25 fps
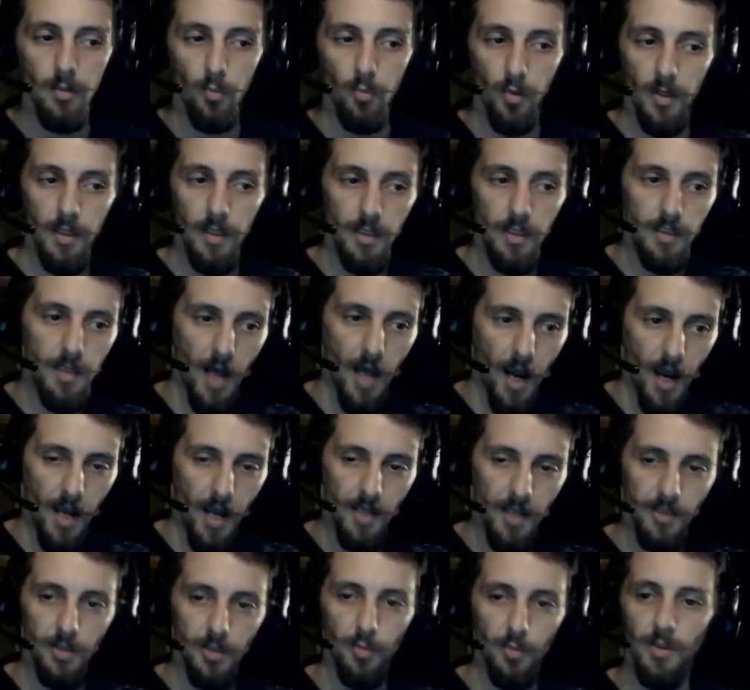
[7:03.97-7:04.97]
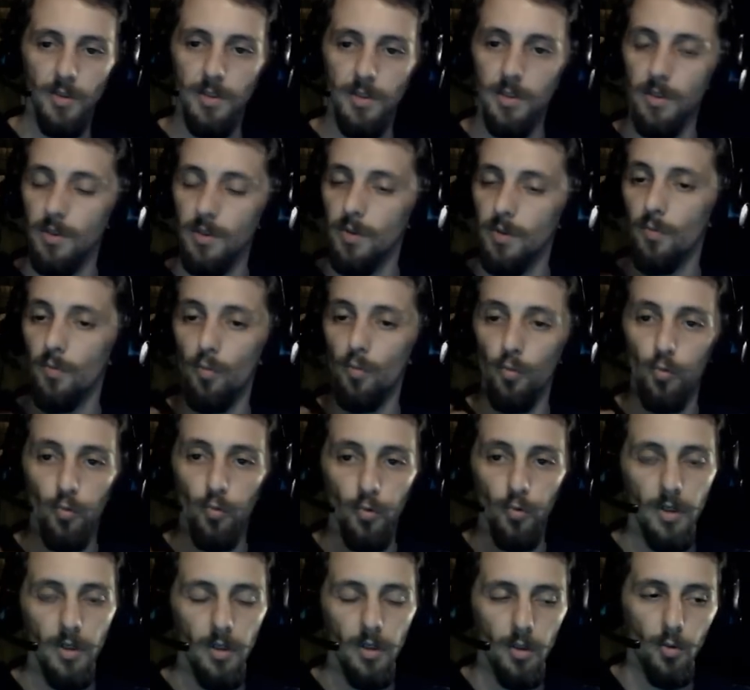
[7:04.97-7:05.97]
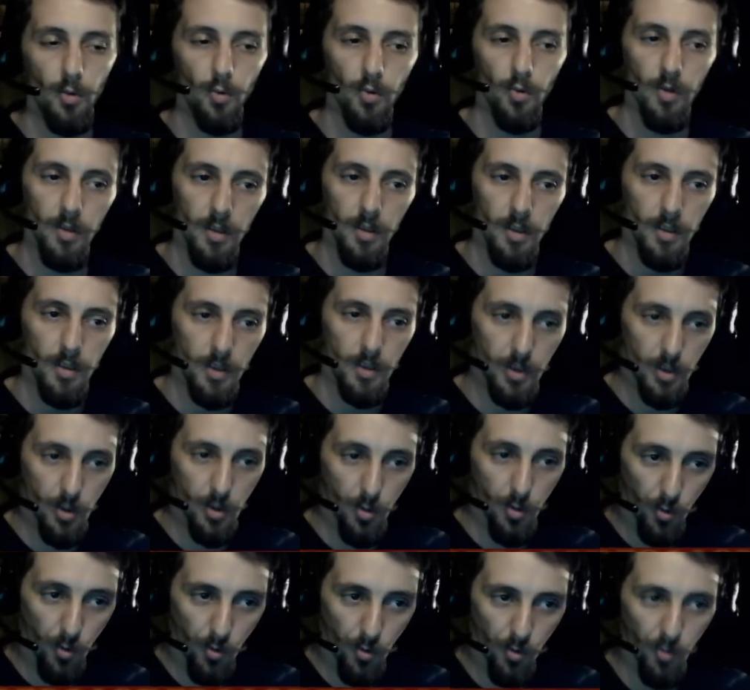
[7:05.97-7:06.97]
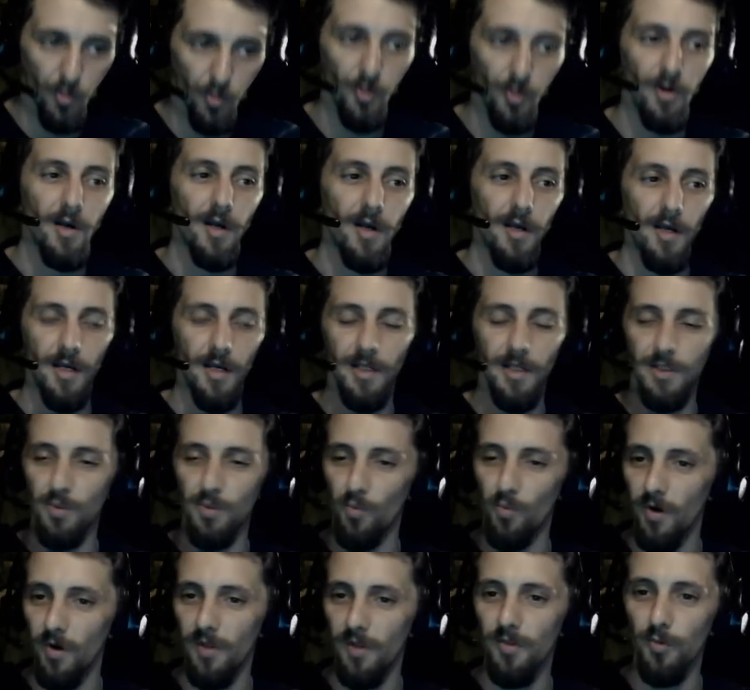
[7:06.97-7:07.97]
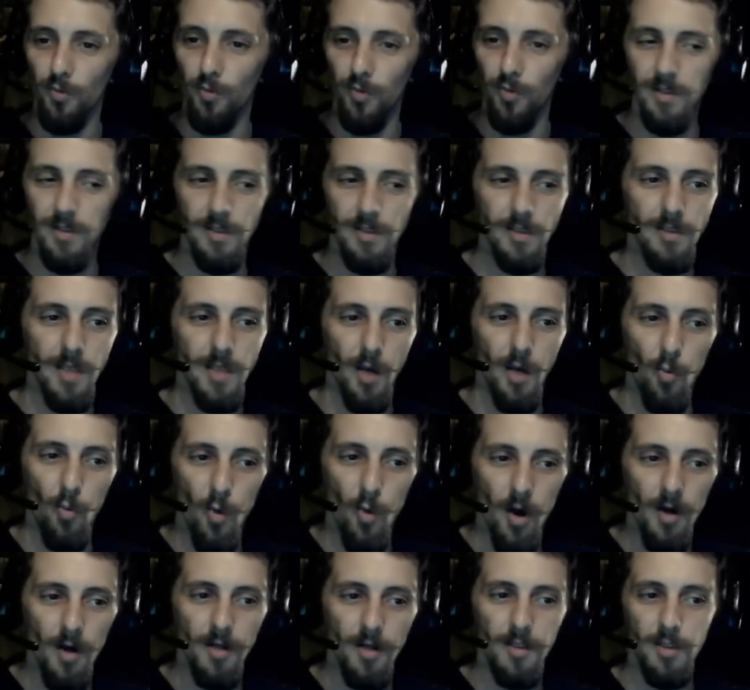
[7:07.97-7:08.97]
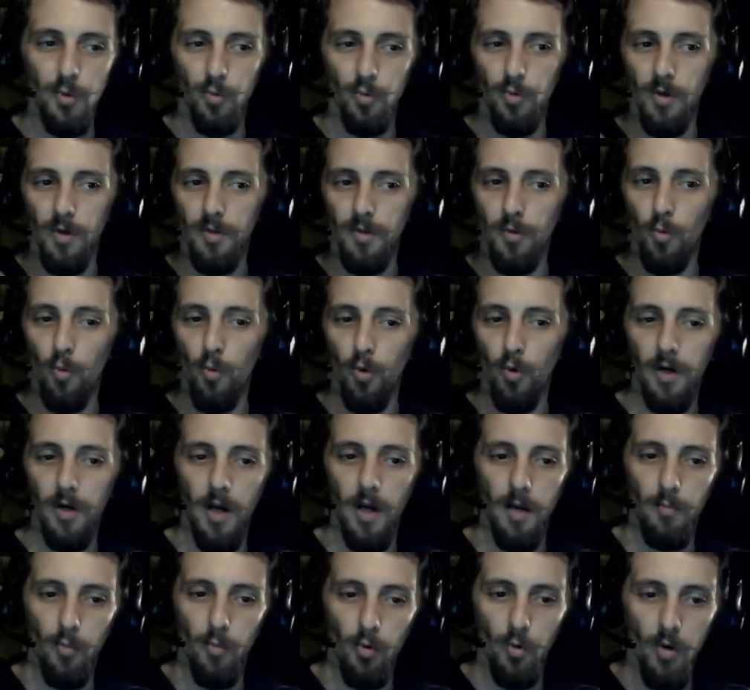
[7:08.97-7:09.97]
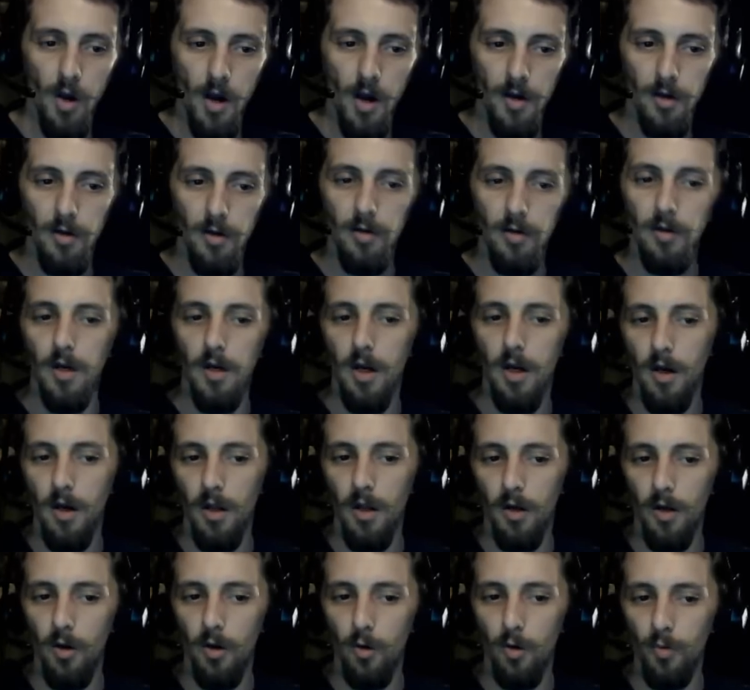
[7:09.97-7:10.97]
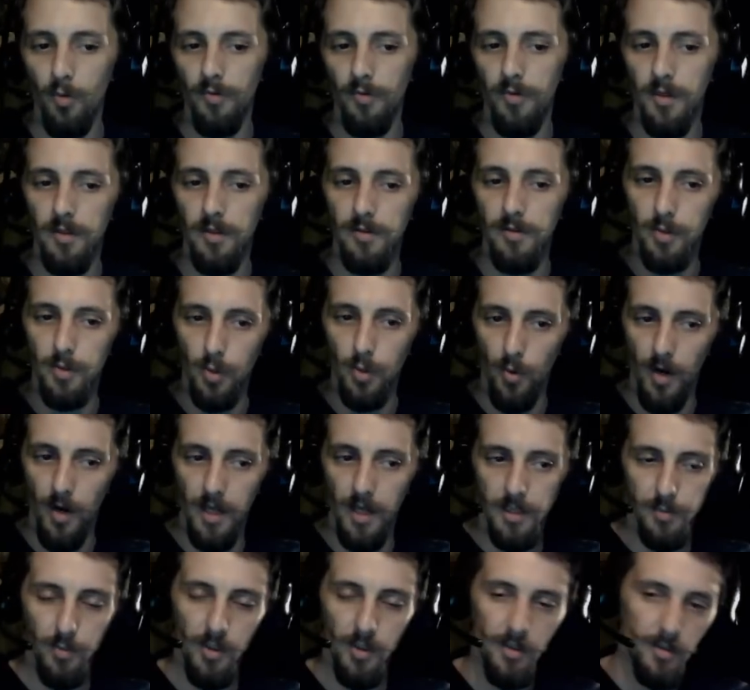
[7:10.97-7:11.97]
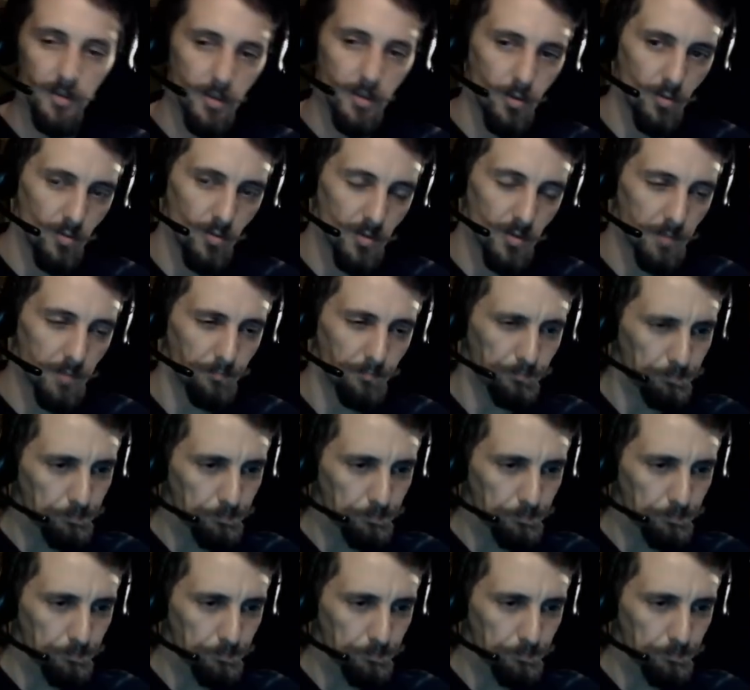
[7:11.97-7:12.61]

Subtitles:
when he dies, which is really, really cool. It's one of the reasons I wanted to run the Warkite Marauder along with the Grasping Dunes.